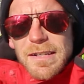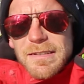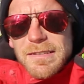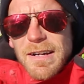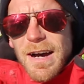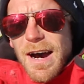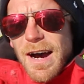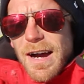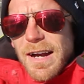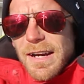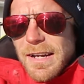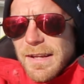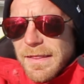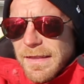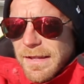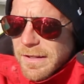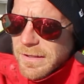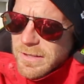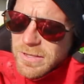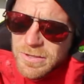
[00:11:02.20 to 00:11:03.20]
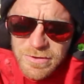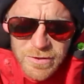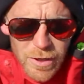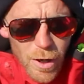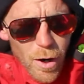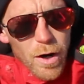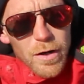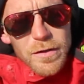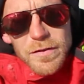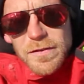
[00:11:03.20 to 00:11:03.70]
tide, and then just
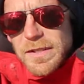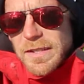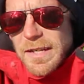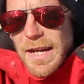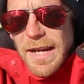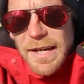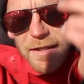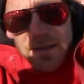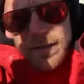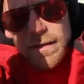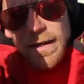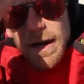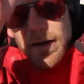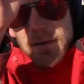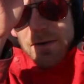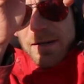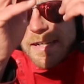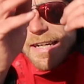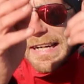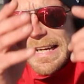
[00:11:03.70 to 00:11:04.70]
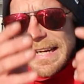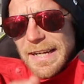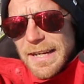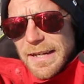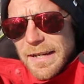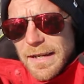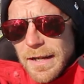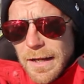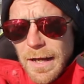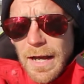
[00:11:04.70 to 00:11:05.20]
toss the anchor out
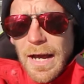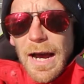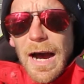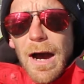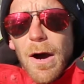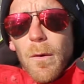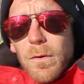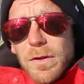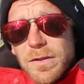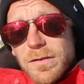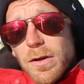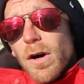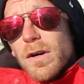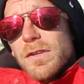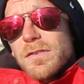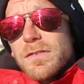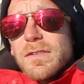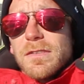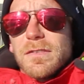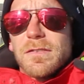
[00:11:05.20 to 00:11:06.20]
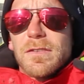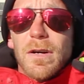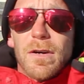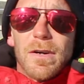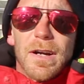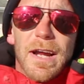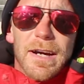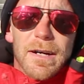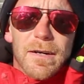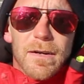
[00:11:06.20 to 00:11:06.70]
again. I would toss the
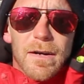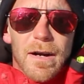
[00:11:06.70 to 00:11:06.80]
stern anchor